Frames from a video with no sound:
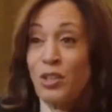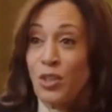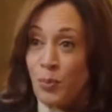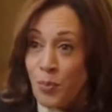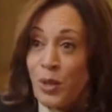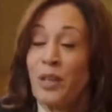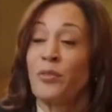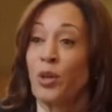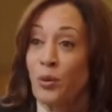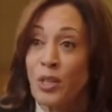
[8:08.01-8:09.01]
To your point
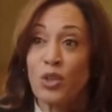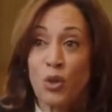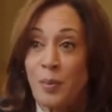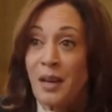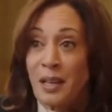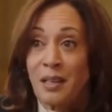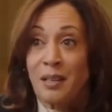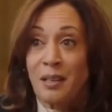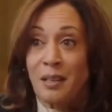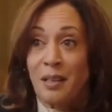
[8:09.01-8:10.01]
of knowing Joe
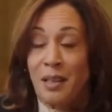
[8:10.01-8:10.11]
Biden,